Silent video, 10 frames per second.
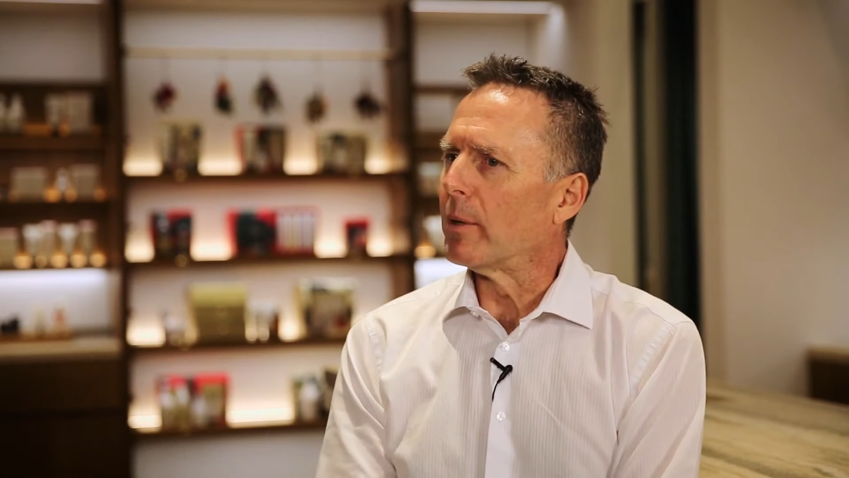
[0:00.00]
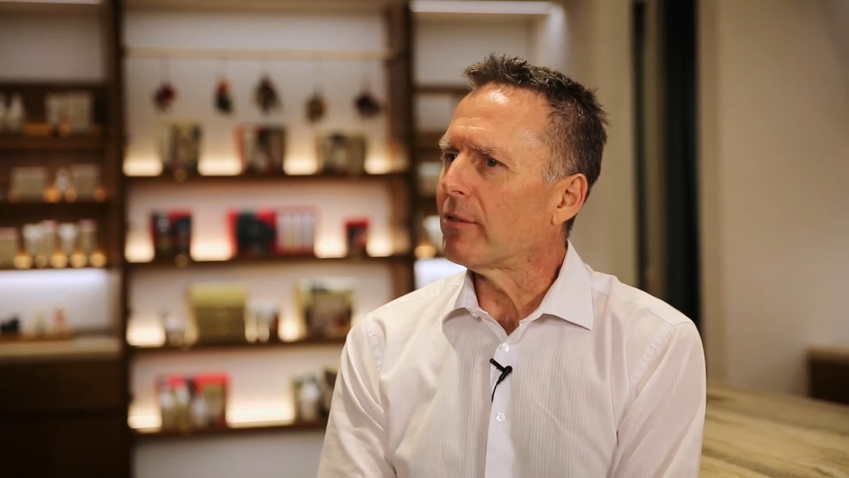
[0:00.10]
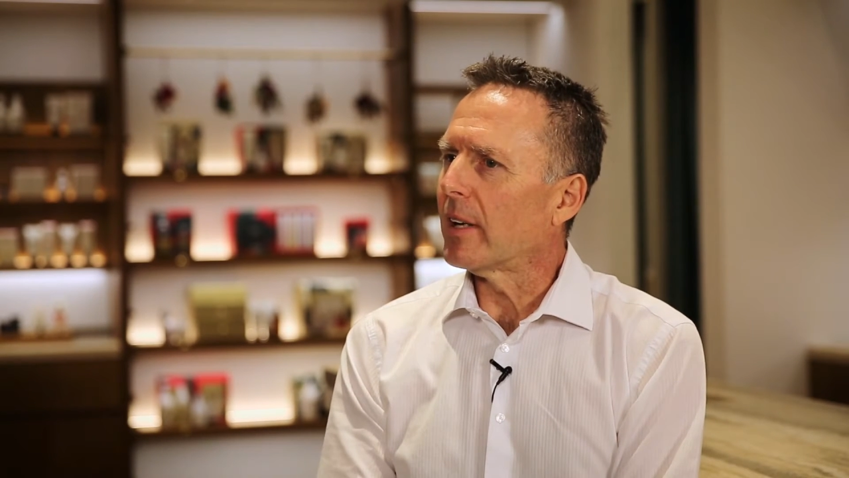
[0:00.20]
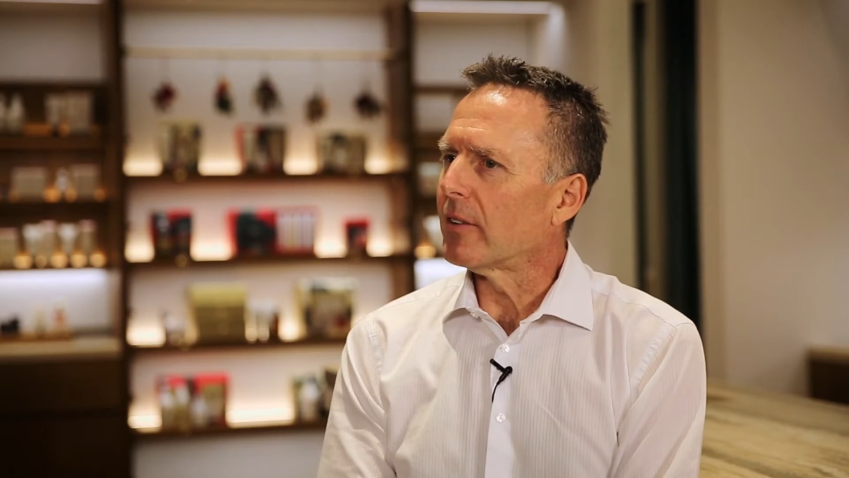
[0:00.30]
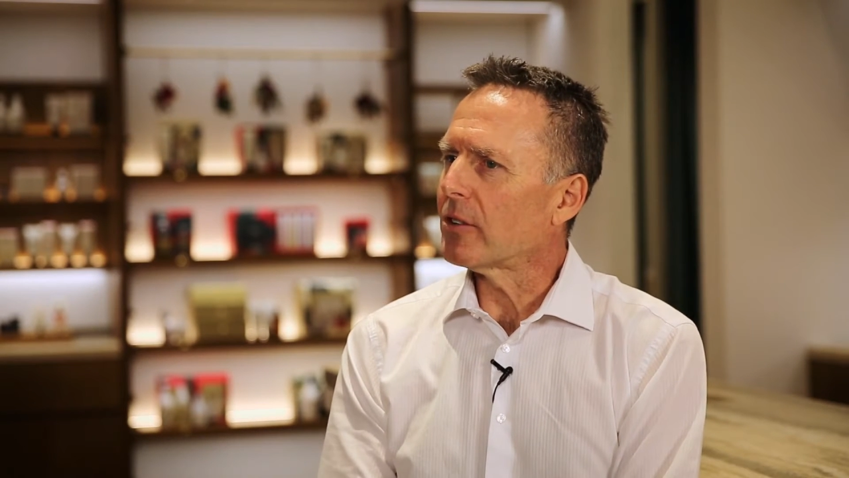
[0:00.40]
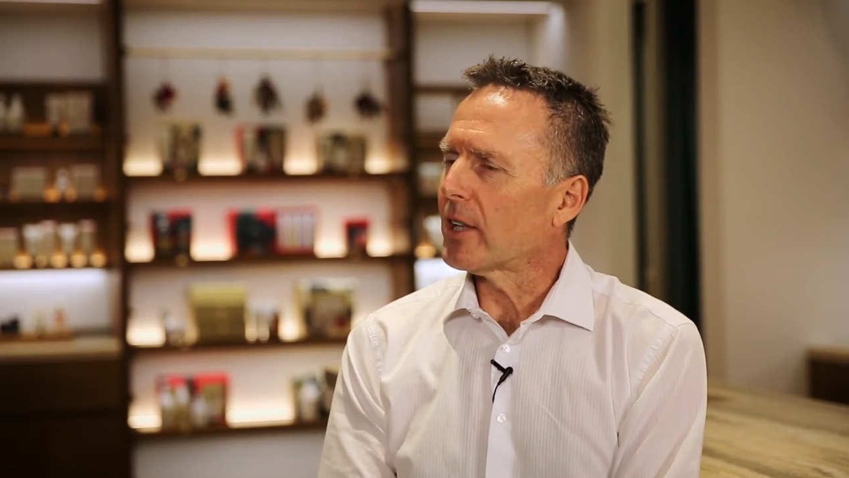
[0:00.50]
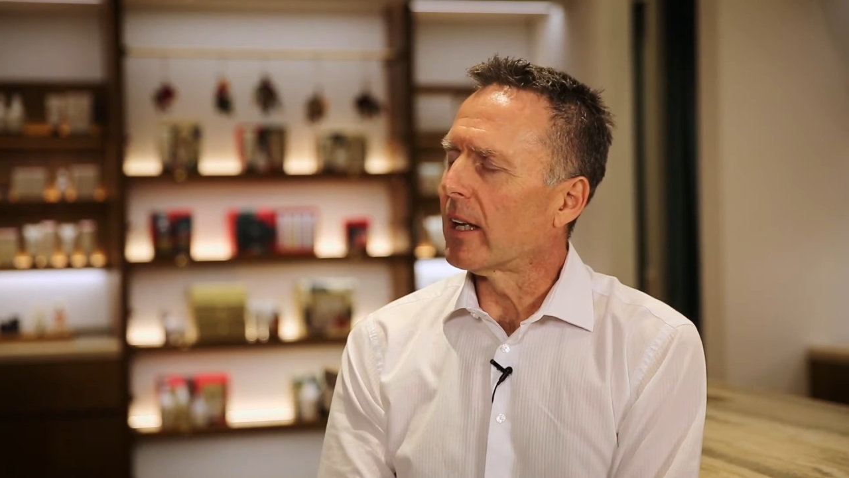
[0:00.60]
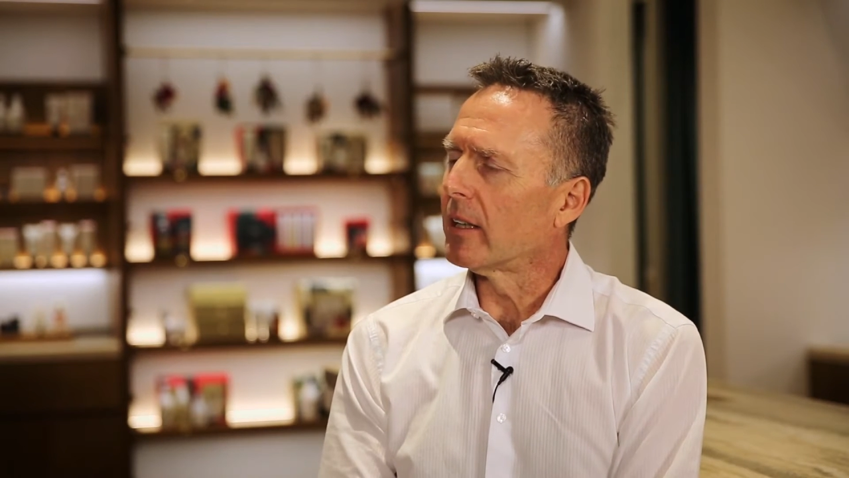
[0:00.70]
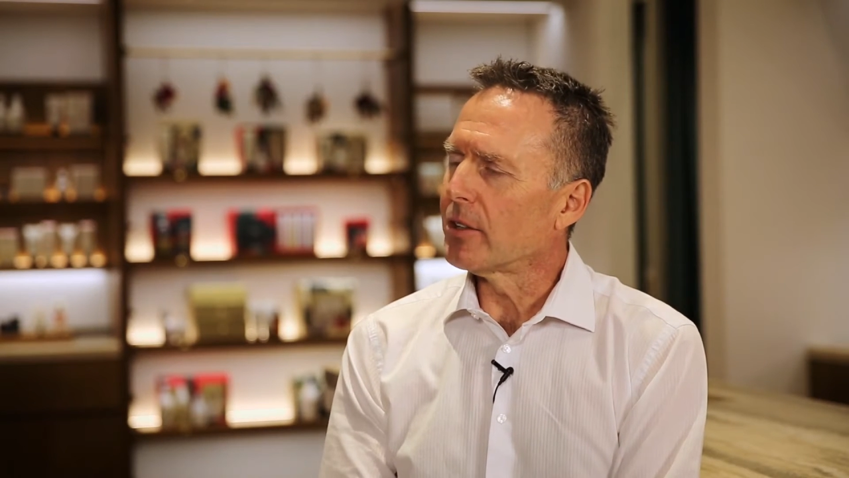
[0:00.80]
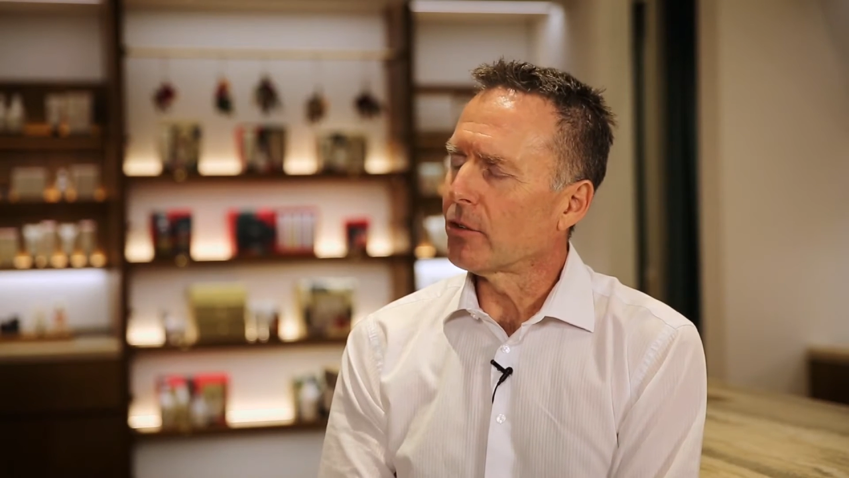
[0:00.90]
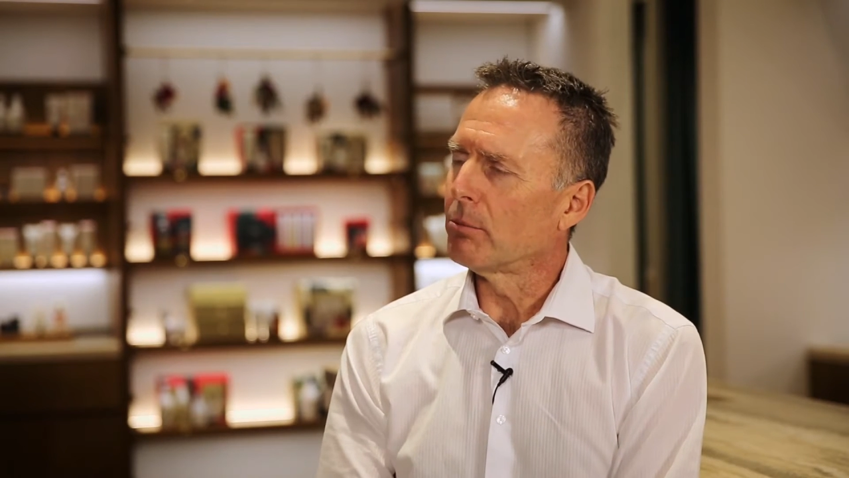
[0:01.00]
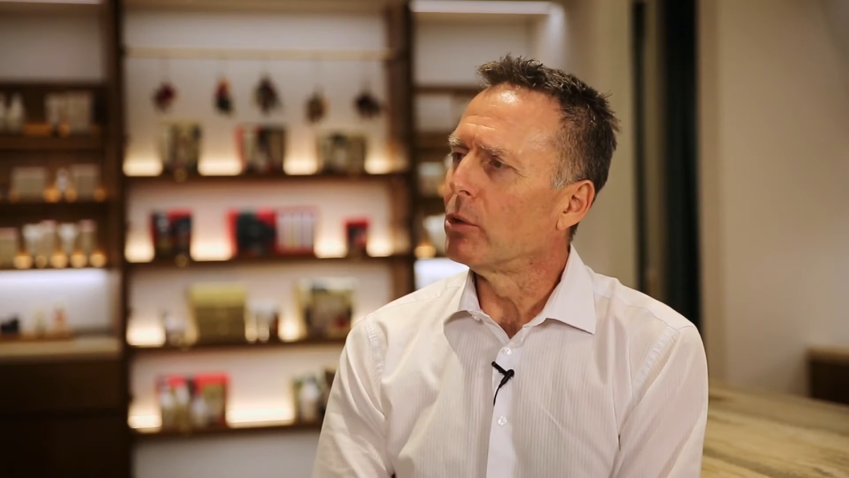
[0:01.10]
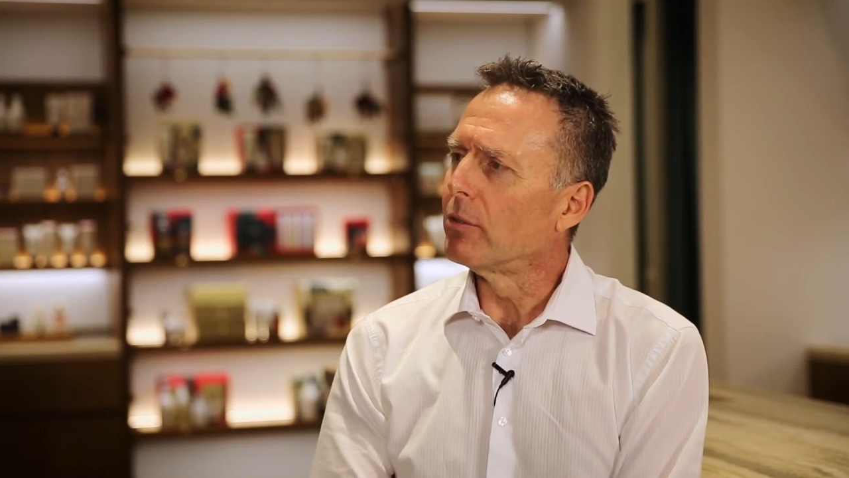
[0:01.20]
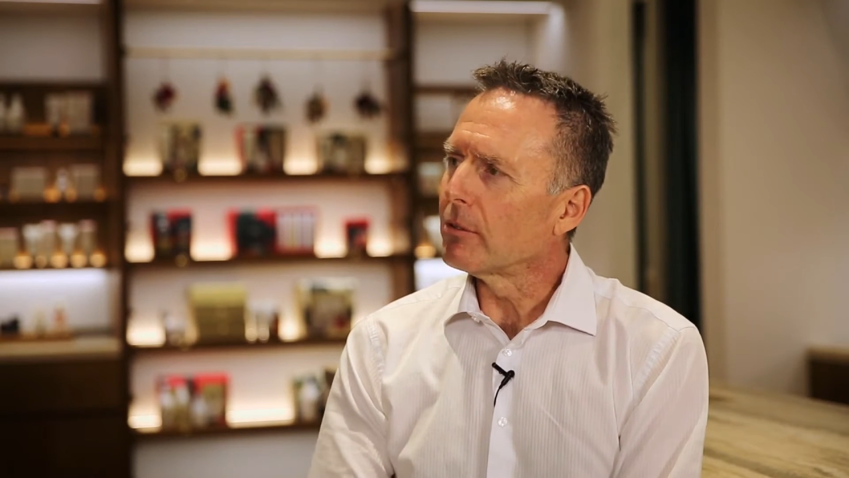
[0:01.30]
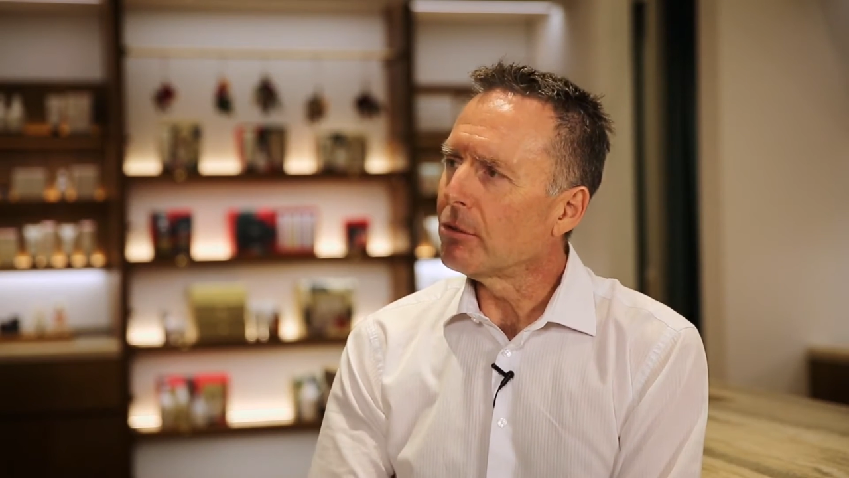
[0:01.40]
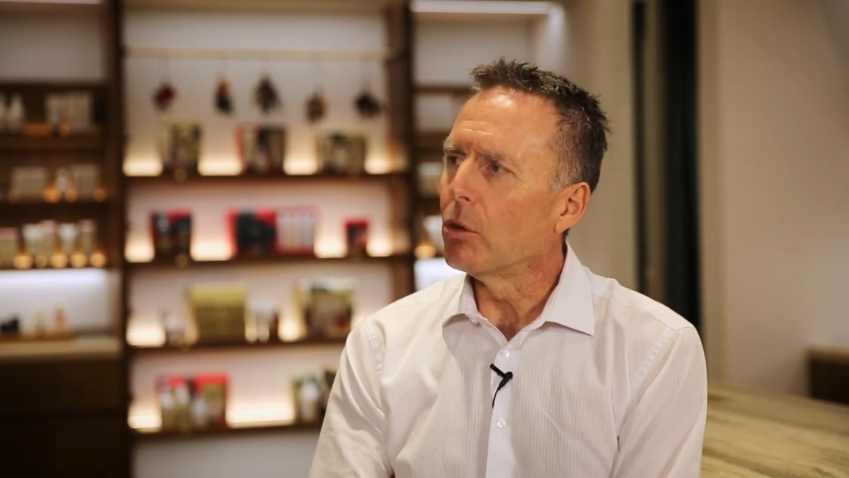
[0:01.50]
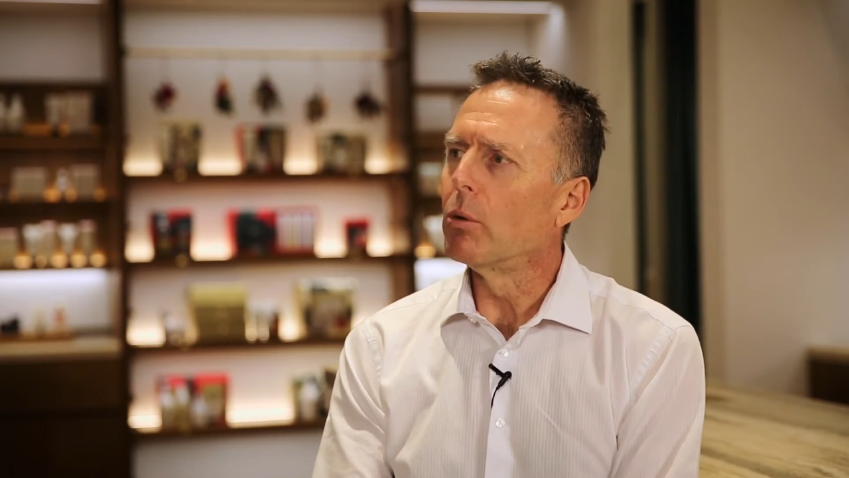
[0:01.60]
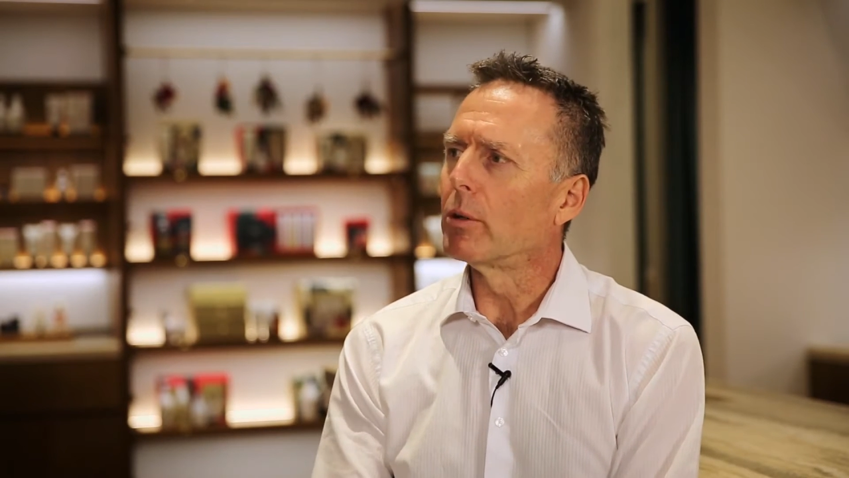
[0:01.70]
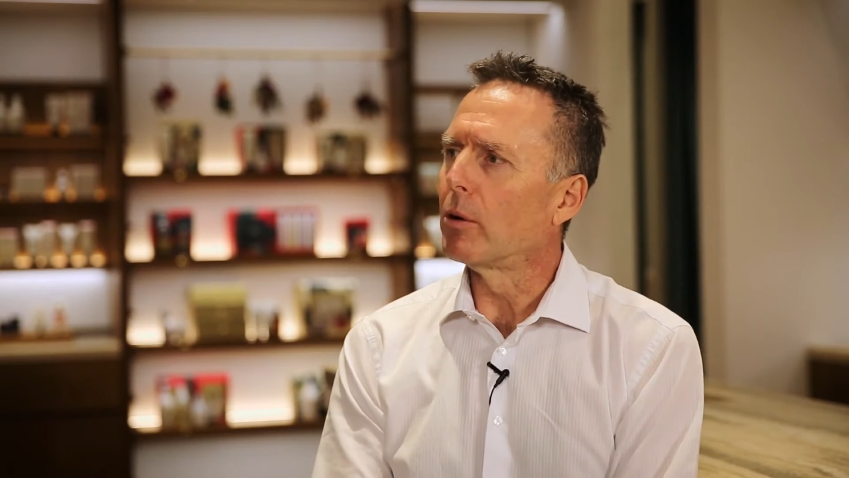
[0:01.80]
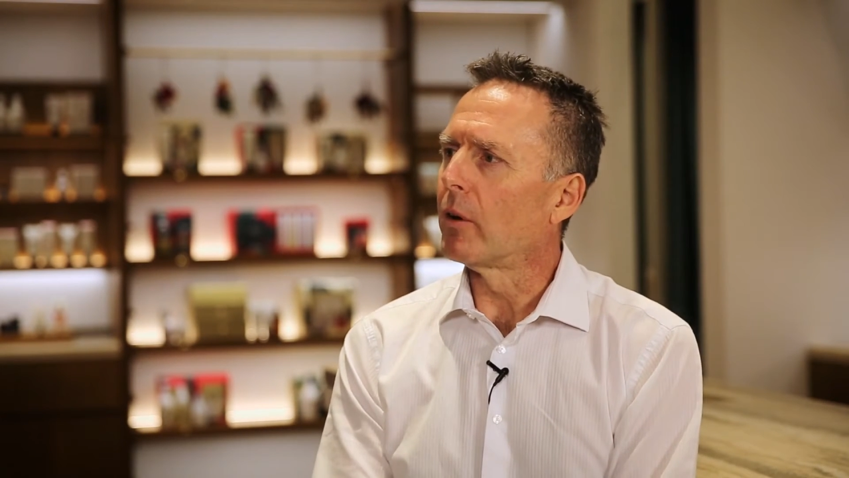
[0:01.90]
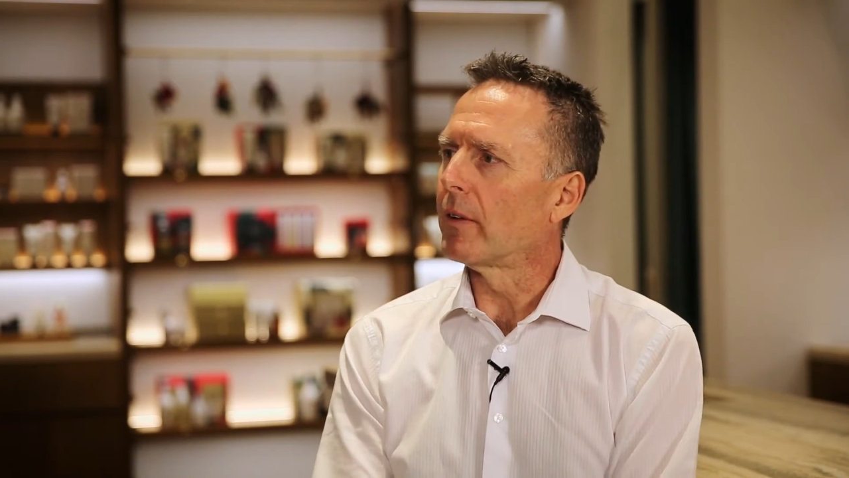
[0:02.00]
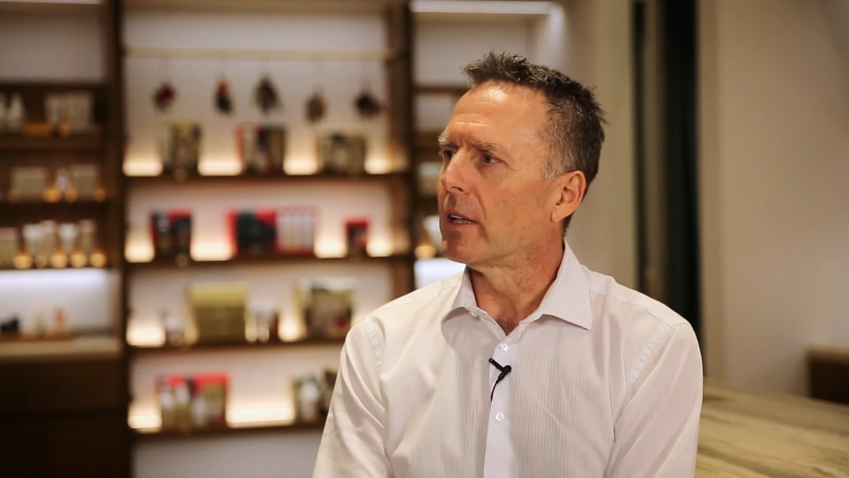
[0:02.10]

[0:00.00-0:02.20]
we face challenges of moving forward on